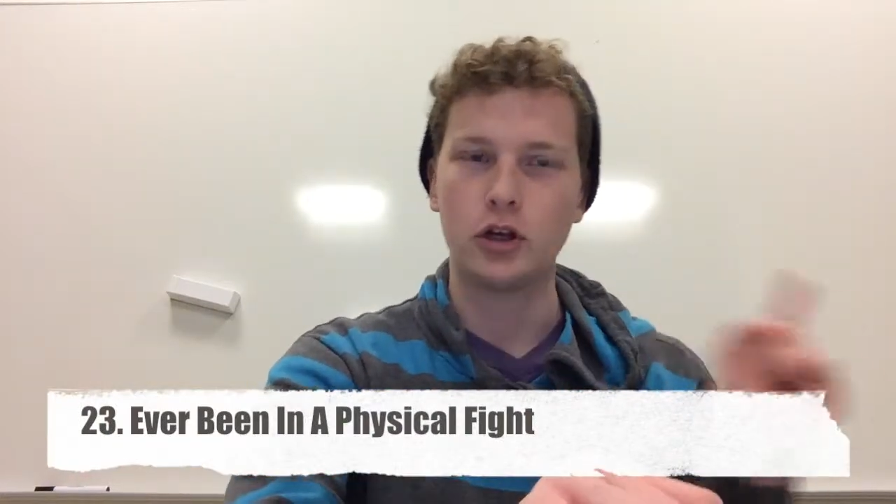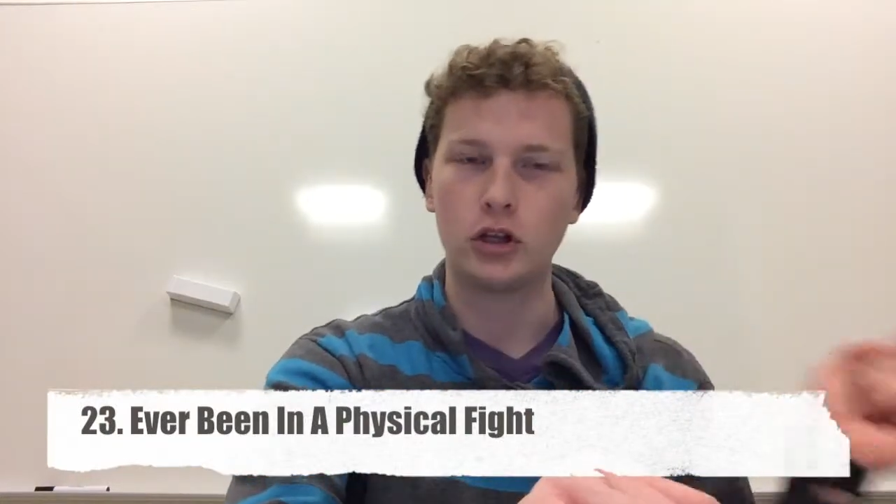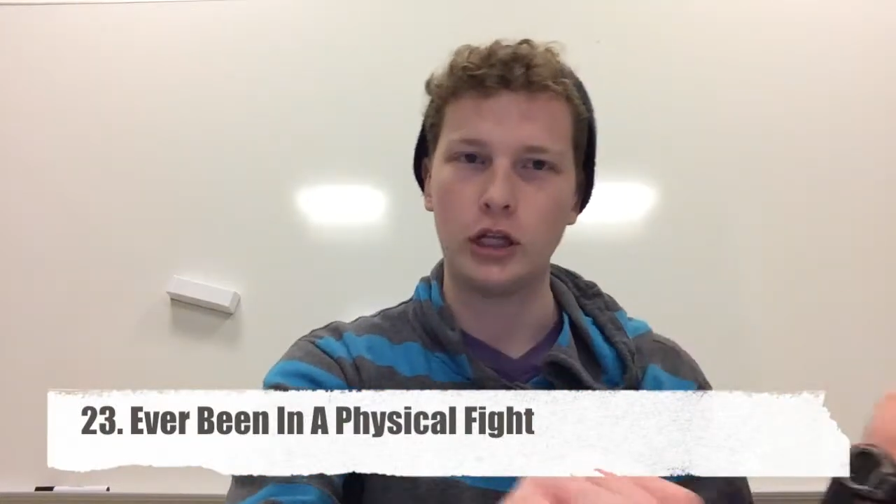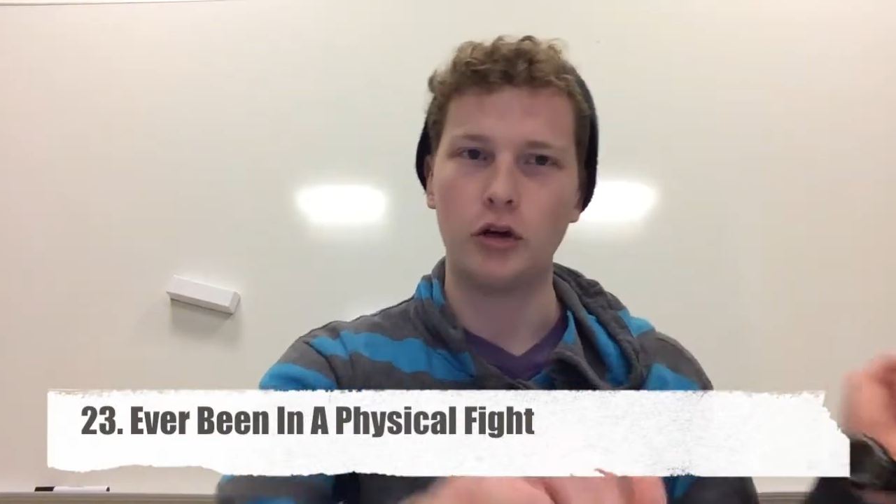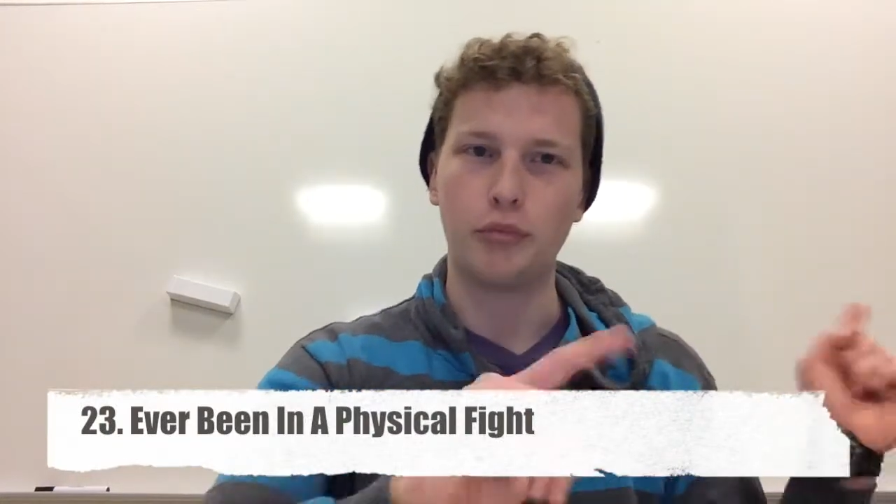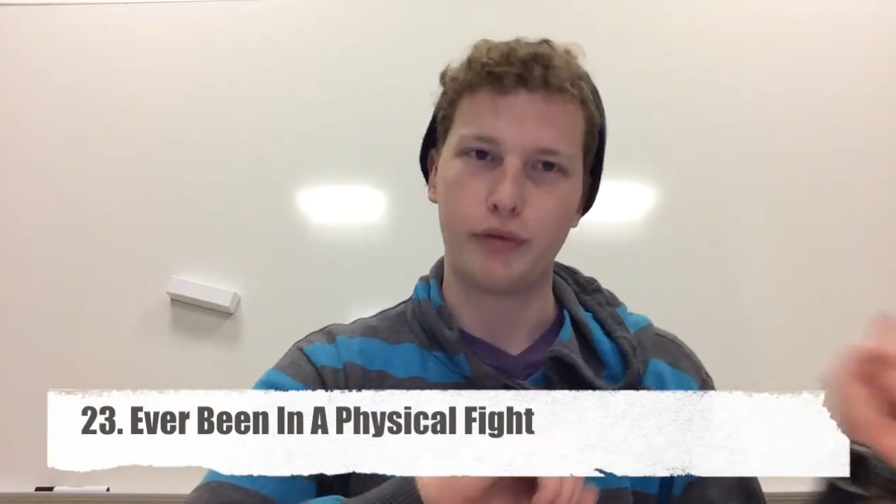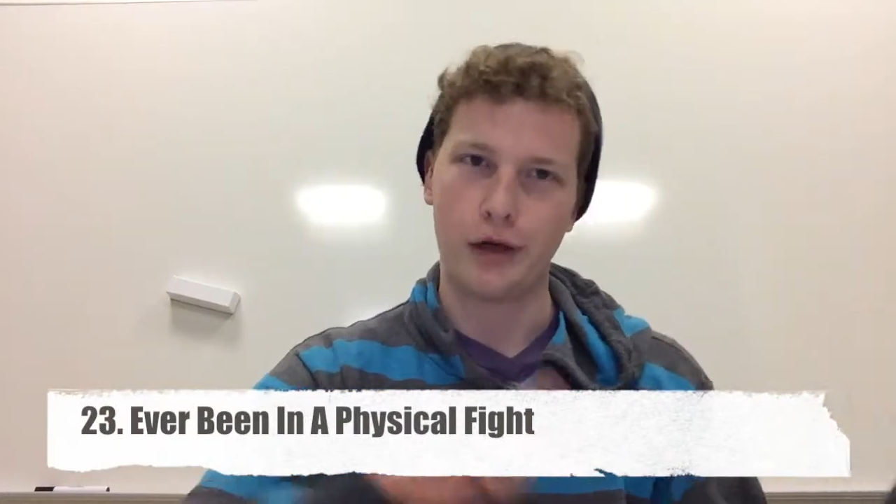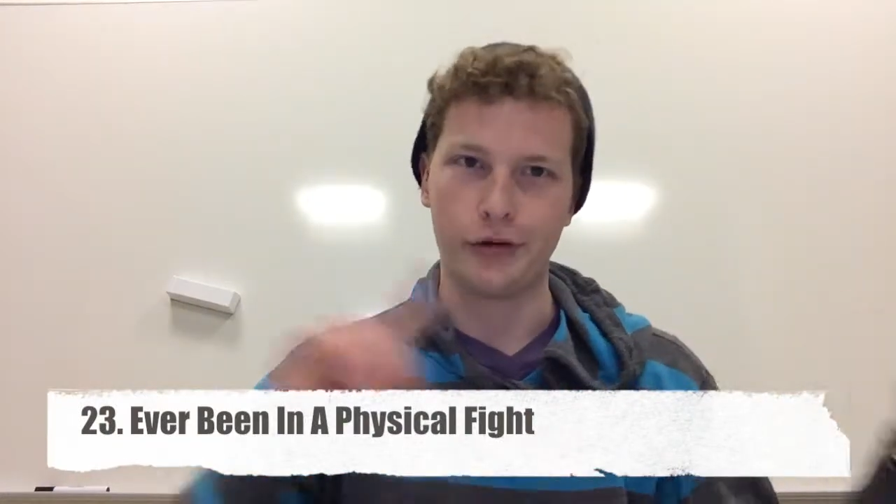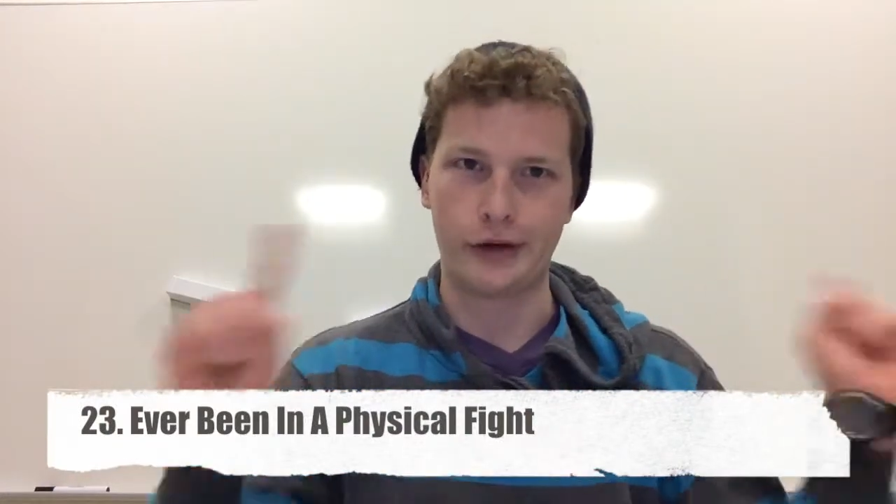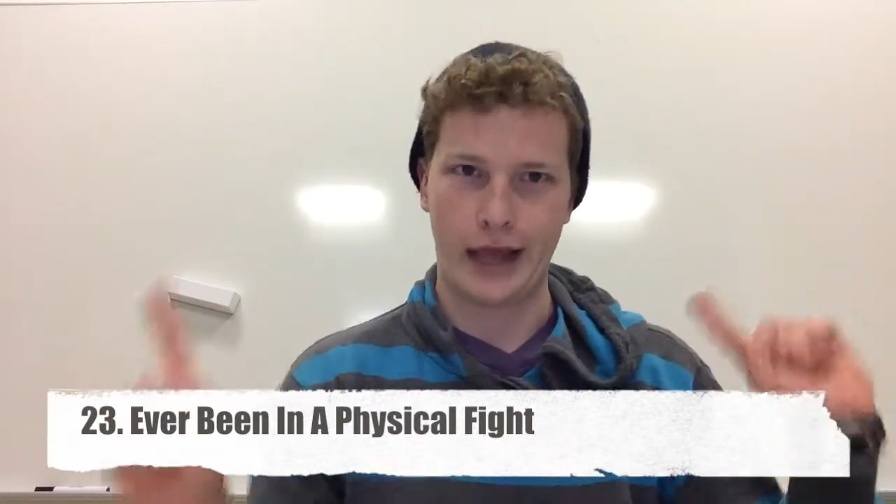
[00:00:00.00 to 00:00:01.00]
your little
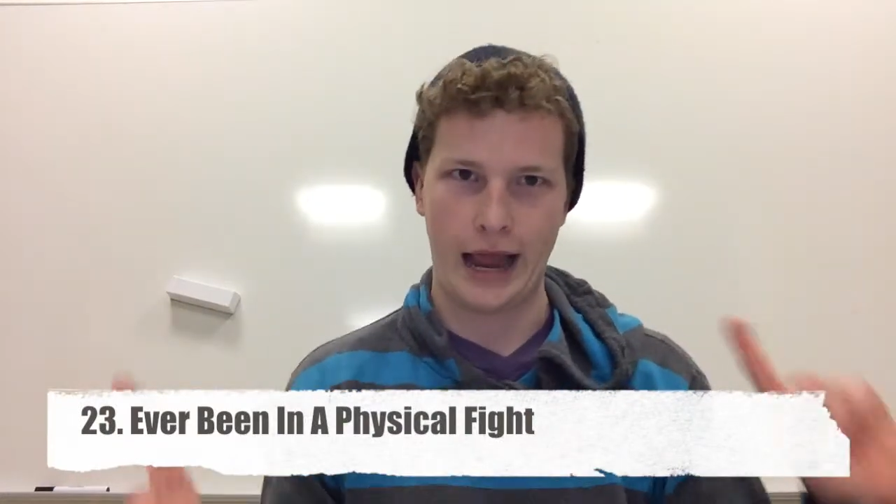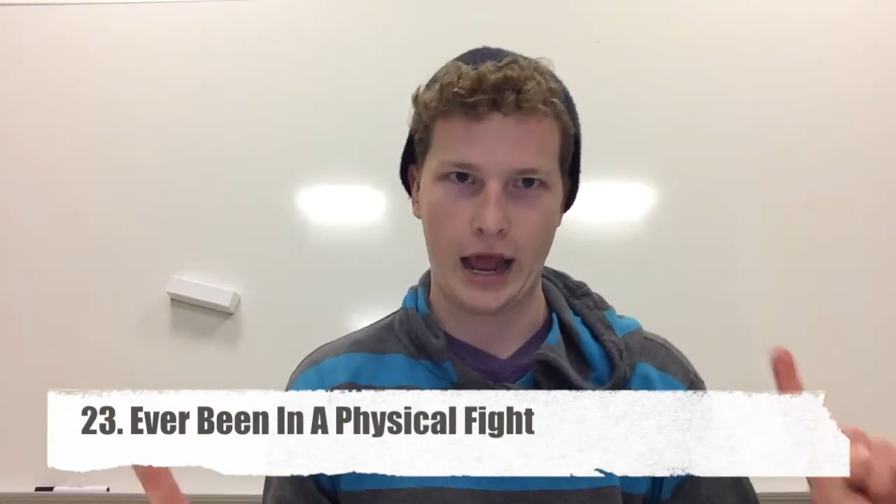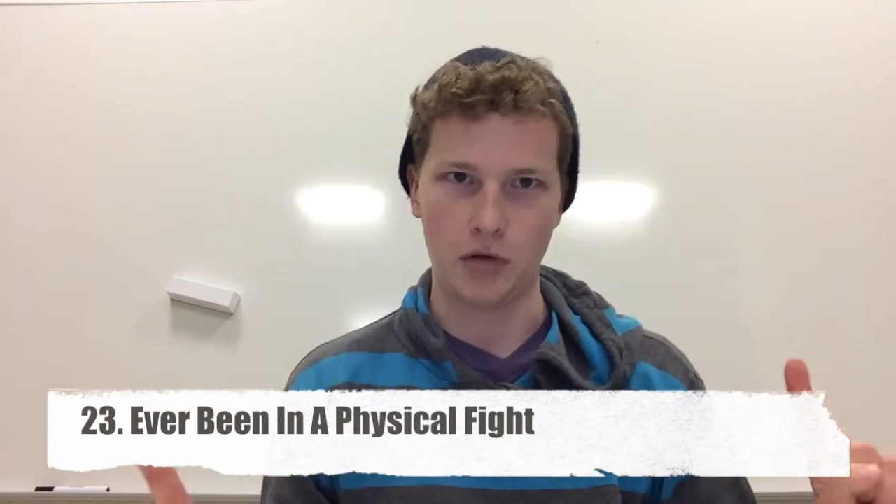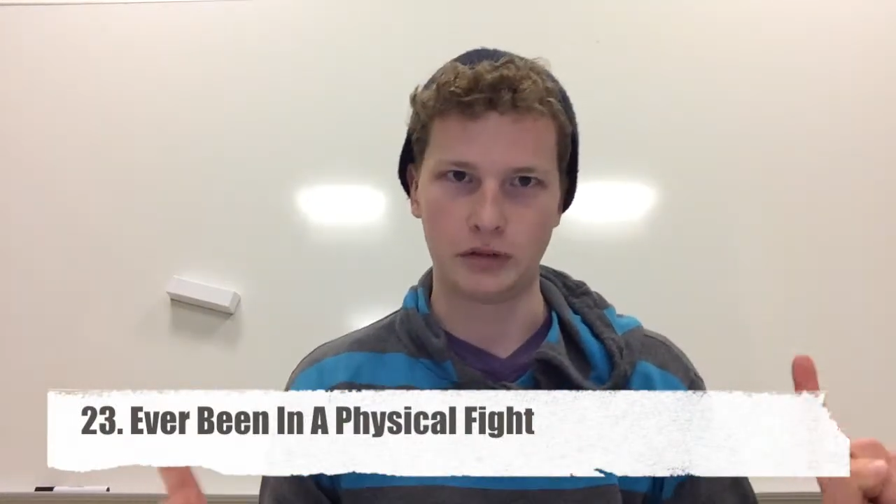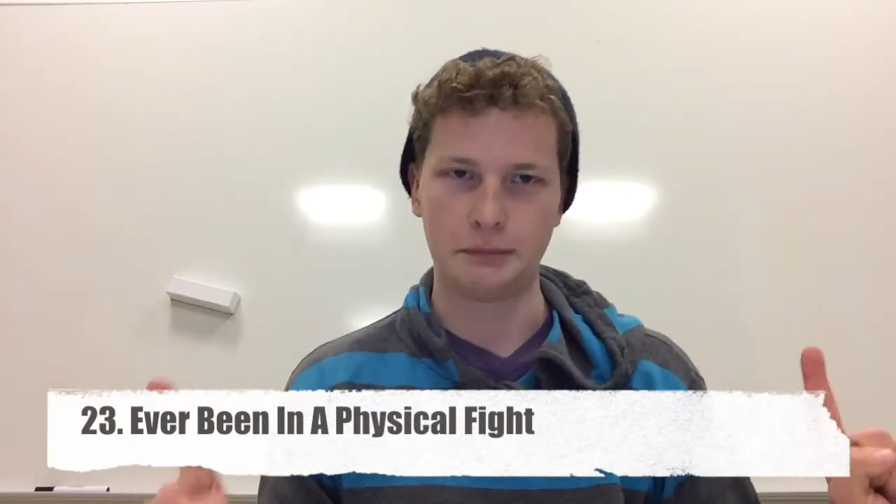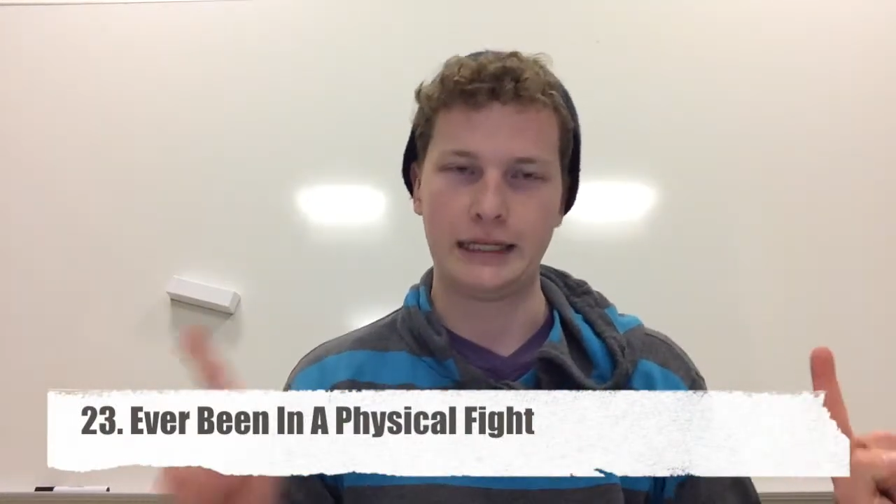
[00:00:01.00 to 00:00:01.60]
brother count?